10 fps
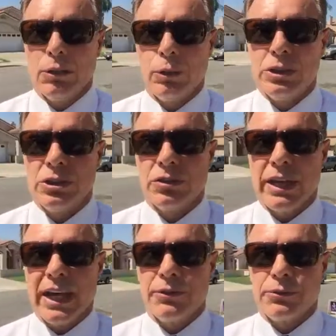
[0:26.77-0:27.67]
We just
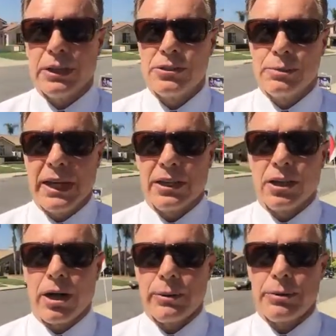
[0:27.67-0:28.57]
had fresh paint and
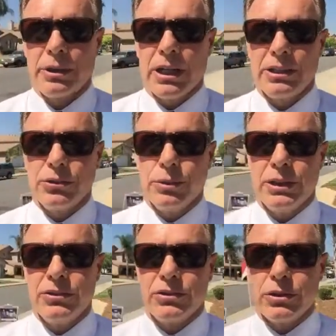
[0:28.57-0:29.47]
carpet put on this
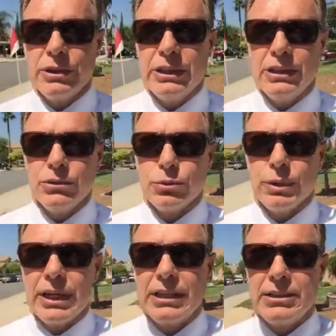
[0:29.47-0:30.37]
one, so it is
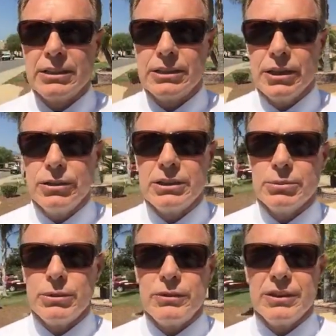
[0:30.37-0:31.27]
ready to go. You
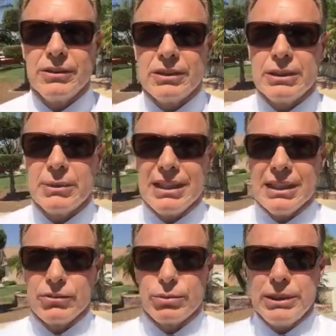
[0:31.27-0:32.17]
can move in this thing by
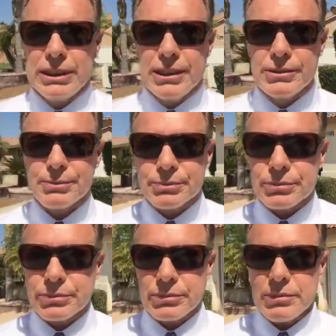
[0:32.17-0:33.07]
next weekend
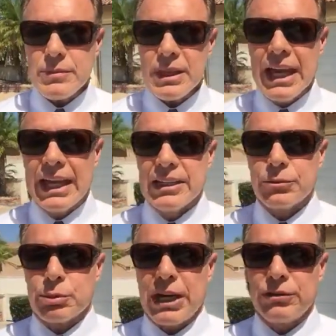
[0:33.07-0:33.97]
and
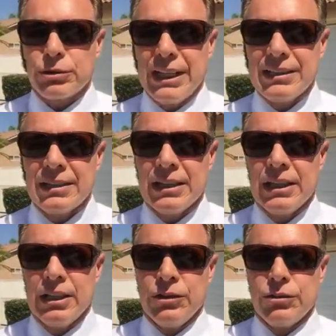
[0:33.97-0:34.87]
it's priced great.
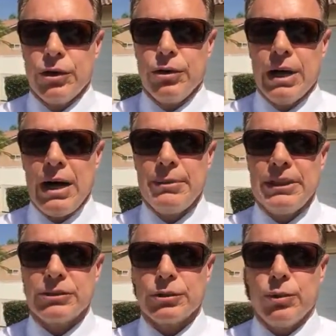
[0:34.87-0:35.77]
So I'll be
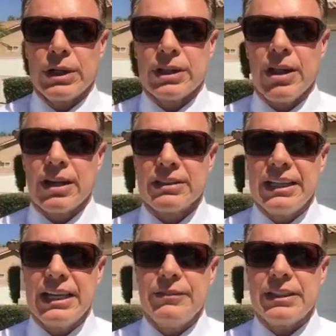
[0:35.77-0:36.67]
here till one o'clock
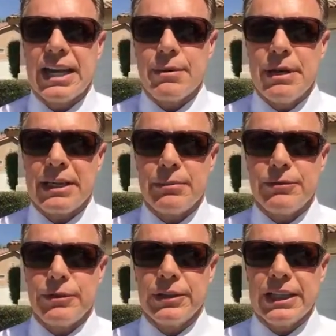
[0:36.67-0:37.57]
today. If you can't make it
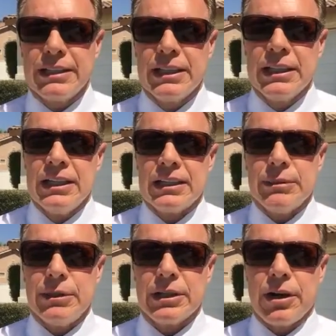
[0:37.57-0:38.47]
before then,
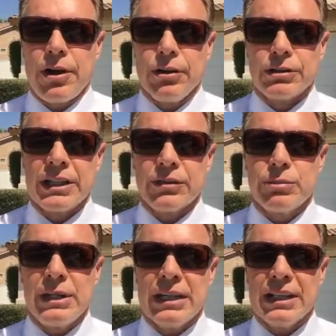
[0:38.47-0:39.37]
give me a call or text
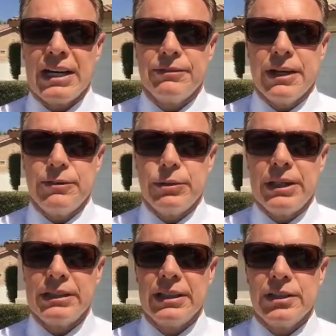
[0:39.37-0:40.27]
me at
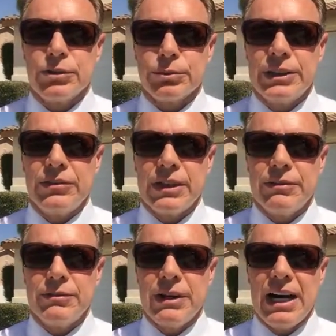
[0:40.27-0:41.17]

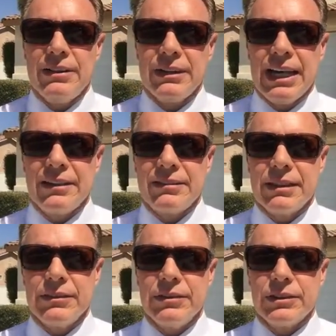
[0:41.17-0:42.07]

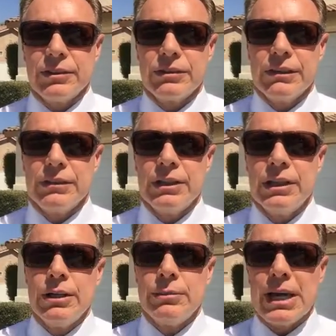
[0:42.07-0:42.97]
951-375-8707.
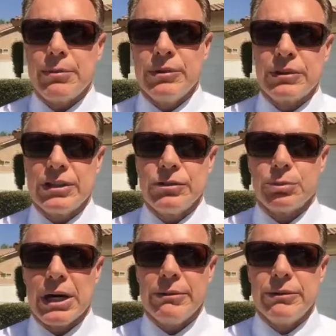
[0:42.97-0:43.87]
I'll be happy to schedule a
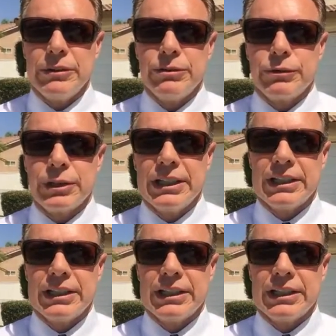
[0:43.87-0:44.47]
private viewing for you.